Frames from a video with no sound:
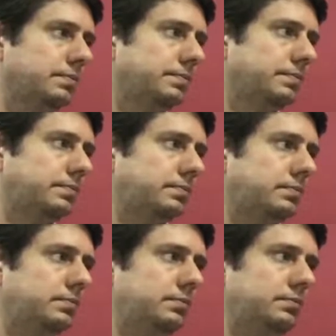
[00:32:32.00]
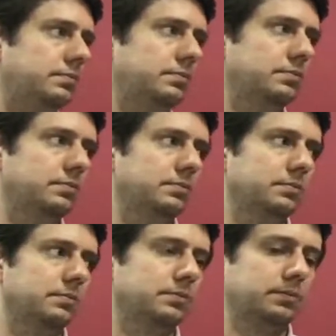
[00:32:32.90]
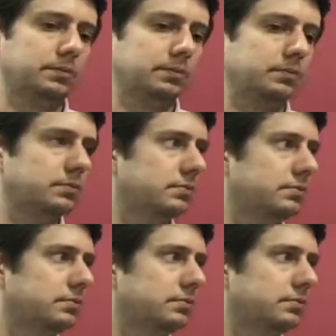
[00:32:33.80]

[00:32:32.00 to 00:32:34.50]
[no speech]